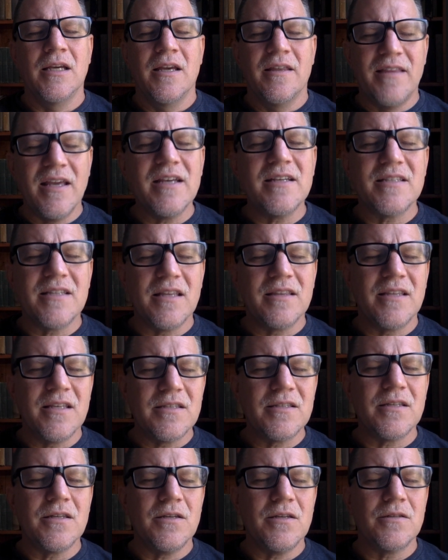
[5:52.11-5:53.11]
thinks that
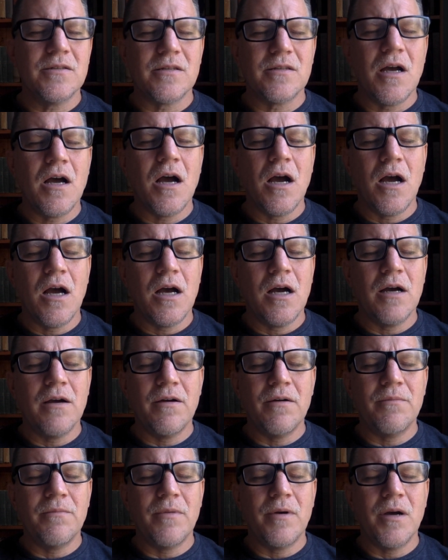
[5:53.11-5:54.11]
this is
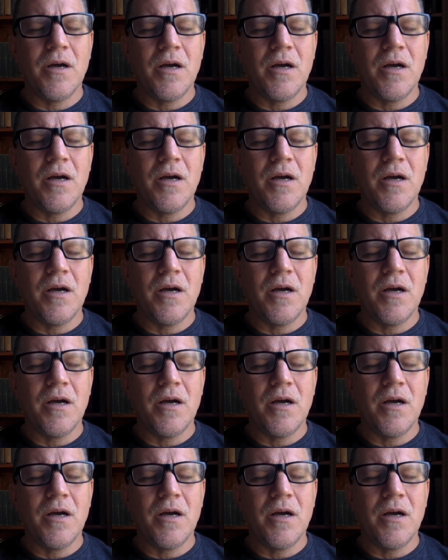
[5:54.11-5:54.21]
a